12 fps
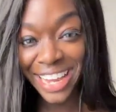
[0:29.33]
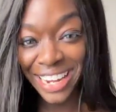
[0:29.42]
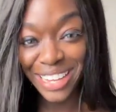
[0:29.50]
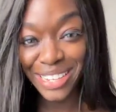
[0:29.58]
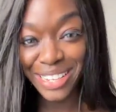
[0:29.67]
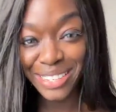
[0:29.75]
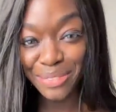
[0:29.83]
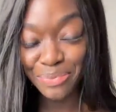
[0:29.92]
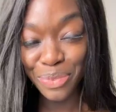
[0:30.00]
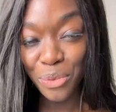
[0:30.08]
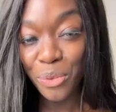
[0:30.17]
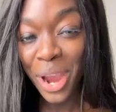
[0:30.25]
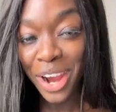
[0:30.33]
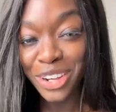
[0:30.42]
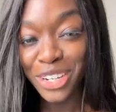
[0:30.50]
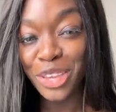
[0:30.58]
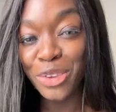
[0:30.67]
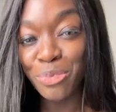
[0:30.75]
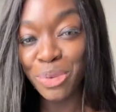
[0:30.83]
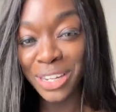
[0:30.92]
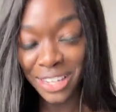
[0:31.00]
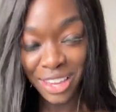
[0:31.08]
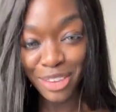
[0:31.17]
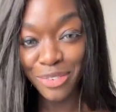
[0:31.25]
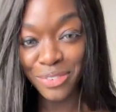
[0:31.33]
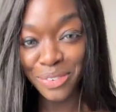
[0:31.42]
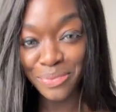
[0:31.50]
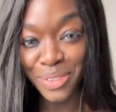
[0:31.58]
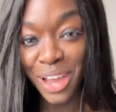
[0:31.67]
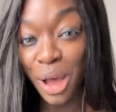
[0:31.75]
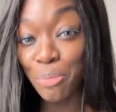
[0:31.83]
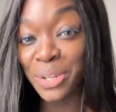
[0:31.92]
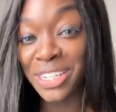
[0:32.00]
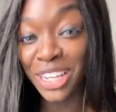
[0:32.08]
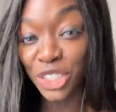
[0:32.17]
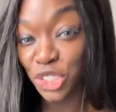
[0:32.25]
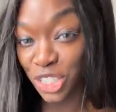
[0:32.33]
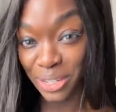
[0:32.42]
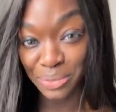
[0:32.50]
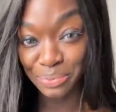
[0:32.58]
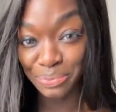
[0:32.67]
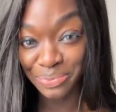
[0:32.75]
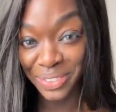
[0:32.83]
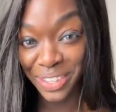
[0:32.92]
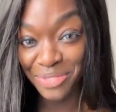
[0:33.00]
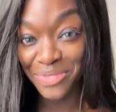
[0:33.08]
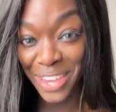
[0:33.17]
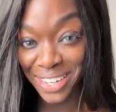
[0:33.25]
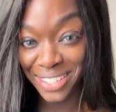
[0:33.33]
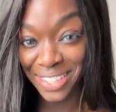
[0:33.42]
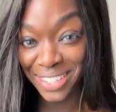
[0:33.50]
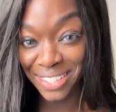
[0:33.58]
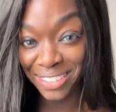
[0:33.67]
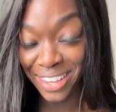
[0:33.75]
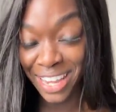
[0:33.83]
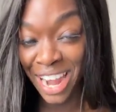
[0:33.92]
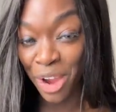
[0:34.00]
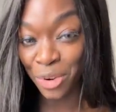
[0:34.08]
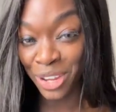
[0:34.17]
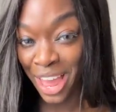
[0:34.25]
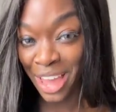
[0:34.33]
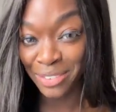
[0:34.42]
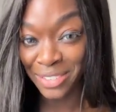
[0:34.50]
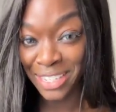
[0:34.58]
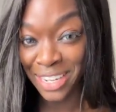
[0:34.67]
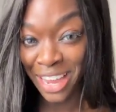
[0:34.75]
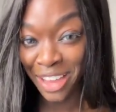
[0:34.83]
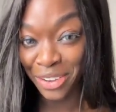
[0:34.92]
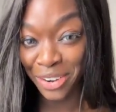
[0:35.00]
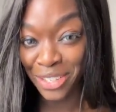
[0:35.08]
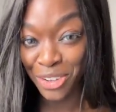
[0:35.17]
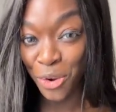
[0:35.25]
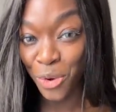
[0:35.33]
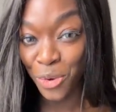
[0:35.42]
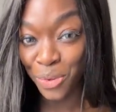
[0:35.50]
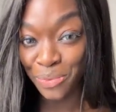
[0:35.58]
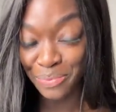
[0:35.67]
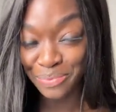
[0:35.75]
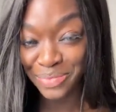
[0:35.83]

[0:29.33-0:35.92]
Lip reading: Ladies, where do you believe competition fits in our lives together as a whole?